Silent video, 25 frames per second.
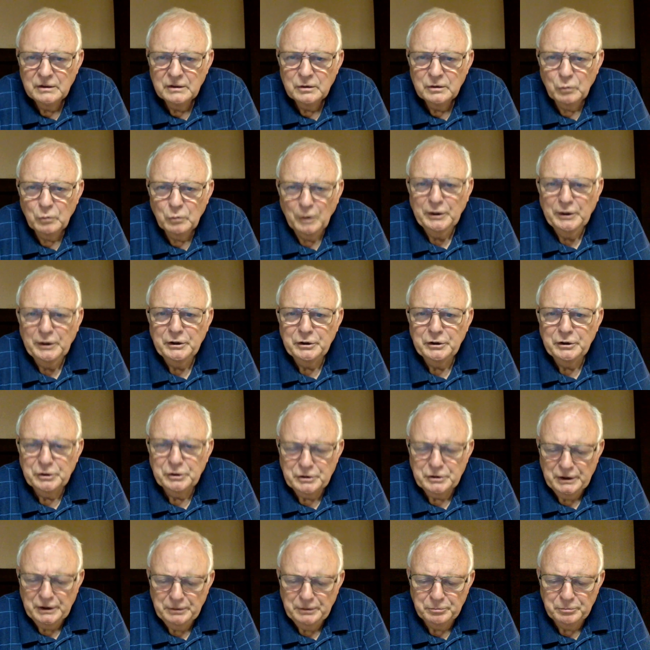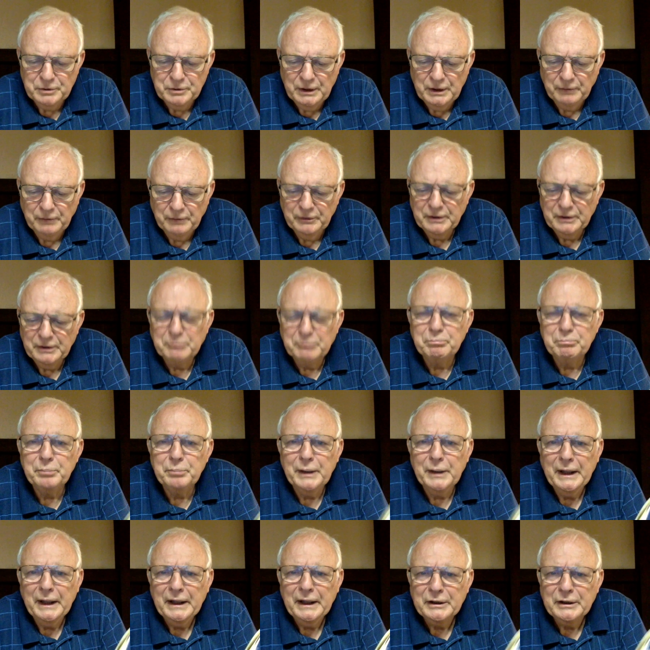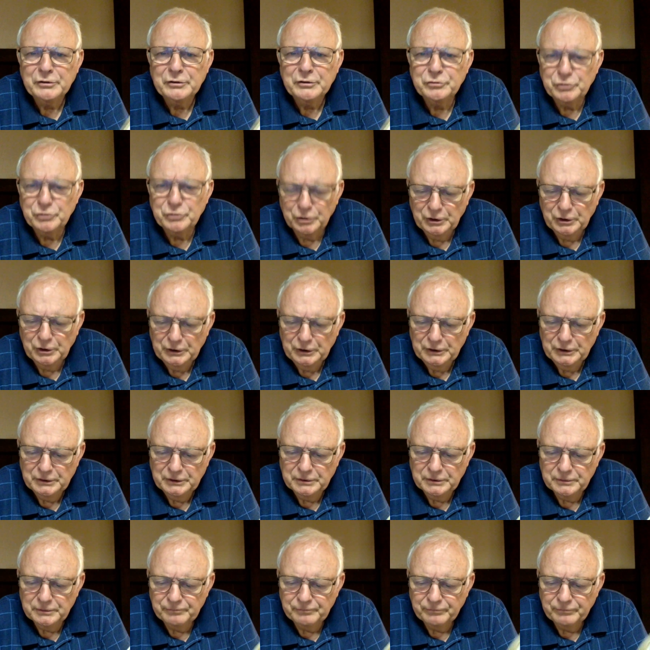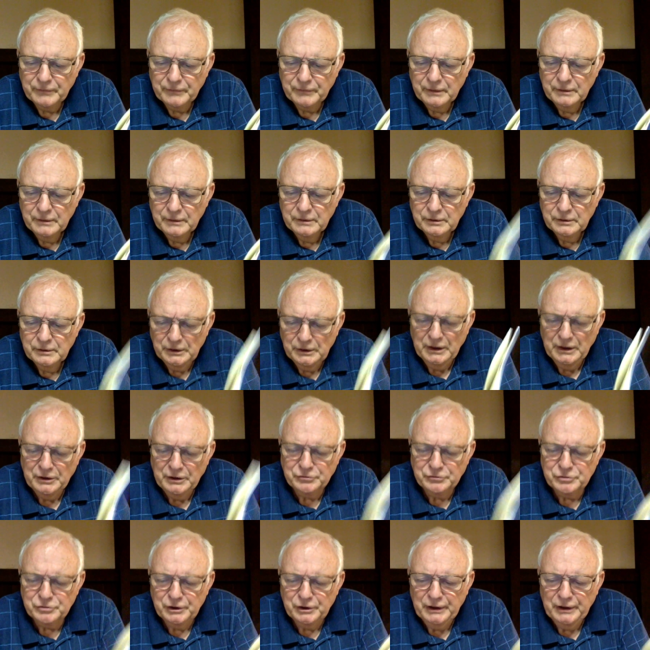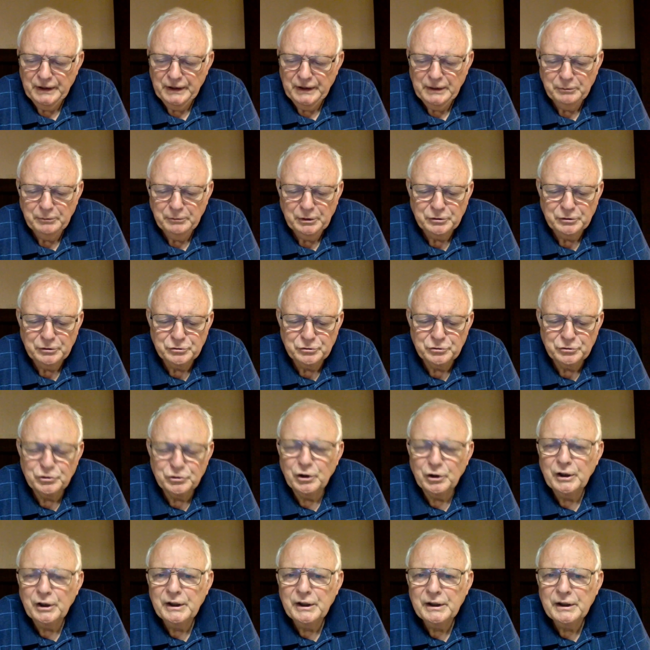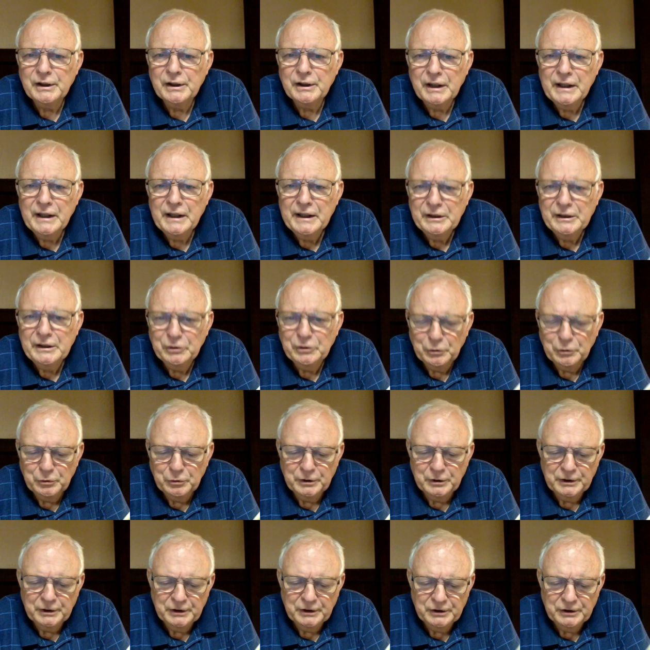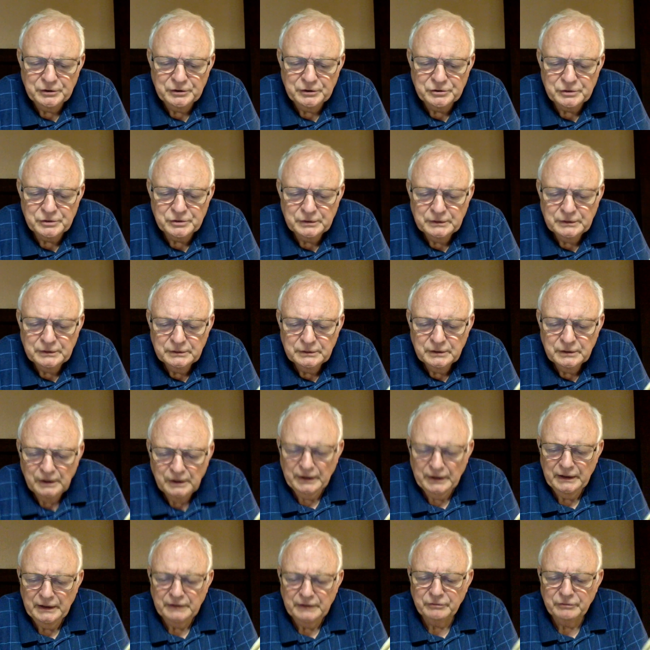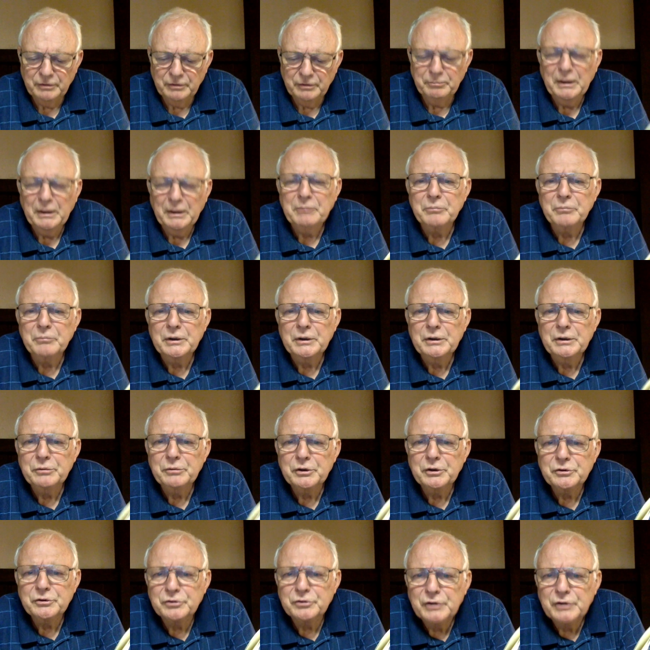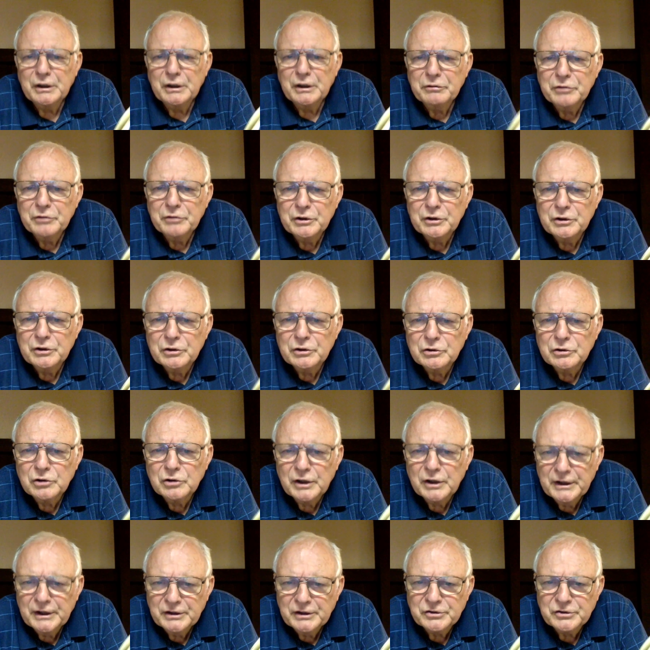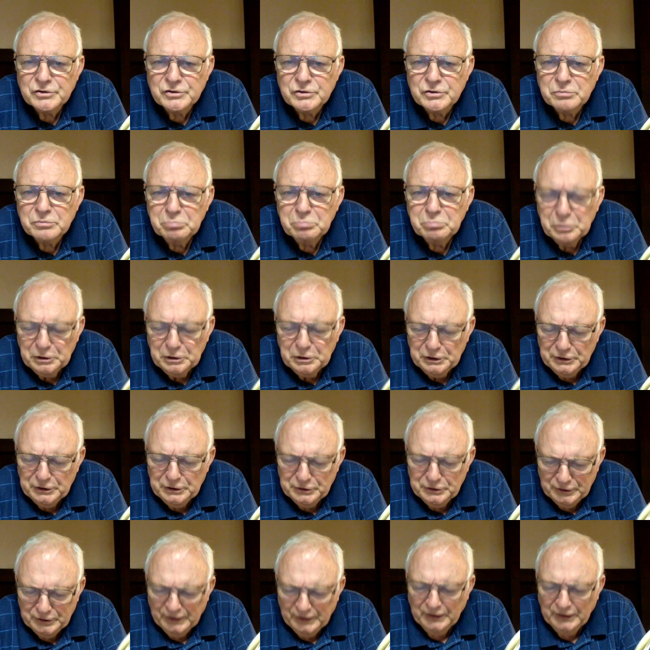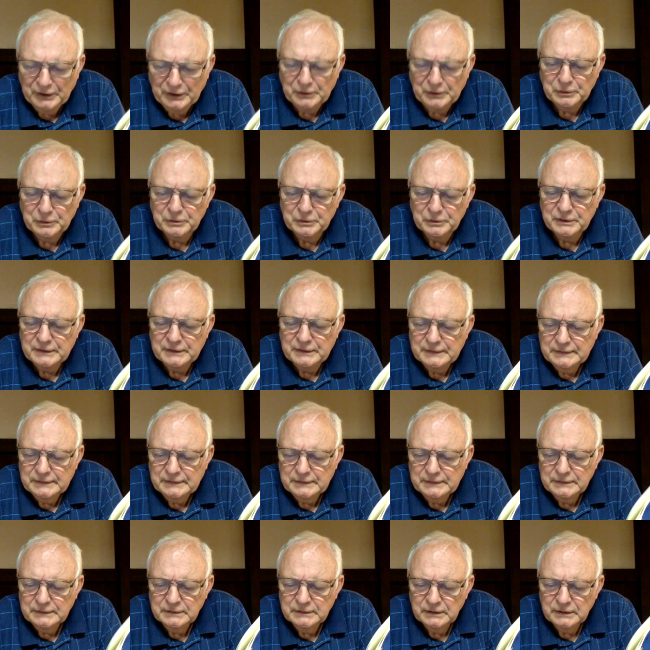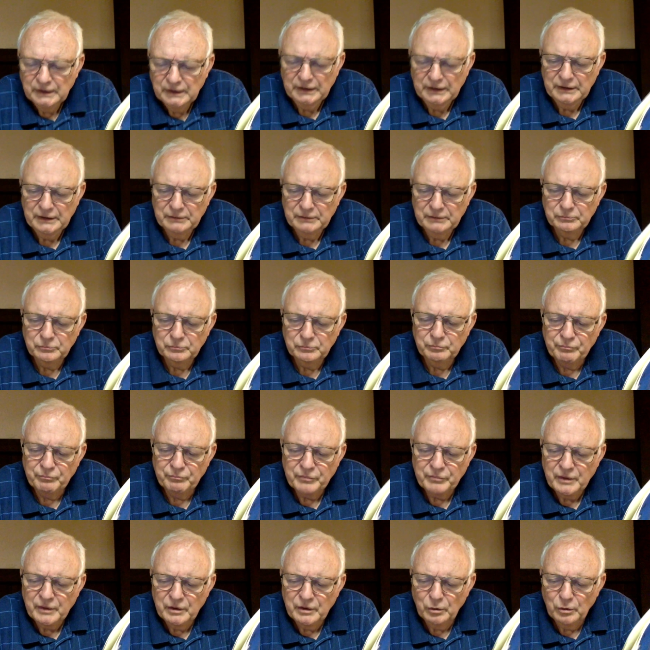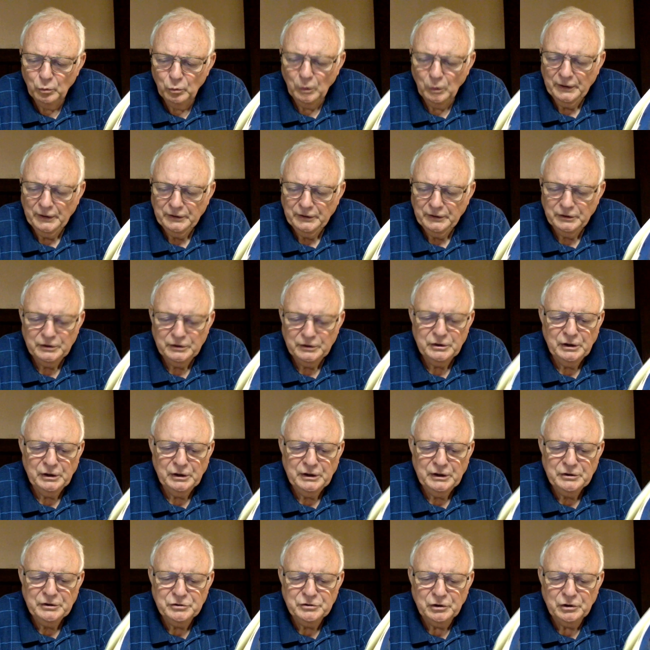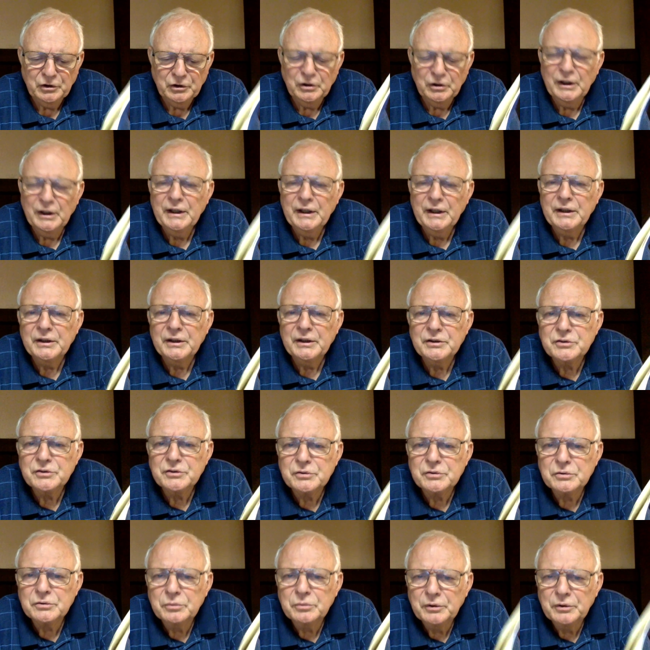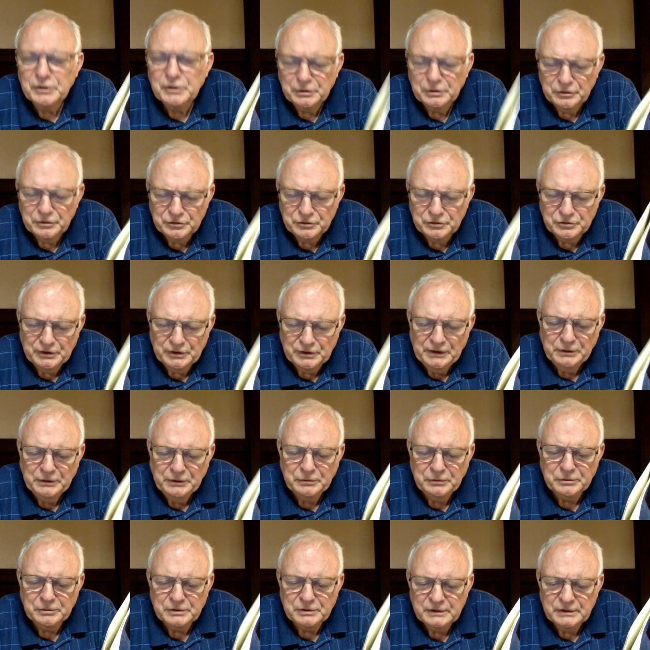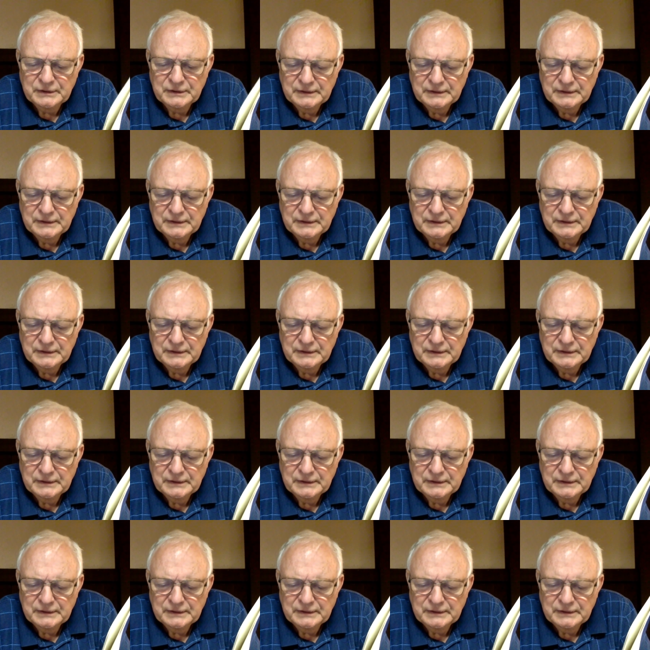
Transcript: Why do you keep coming back, John? Yes, the name is John. I know it is. I have a memory which never lets me down. I am the one the gods all ask when there is doubt.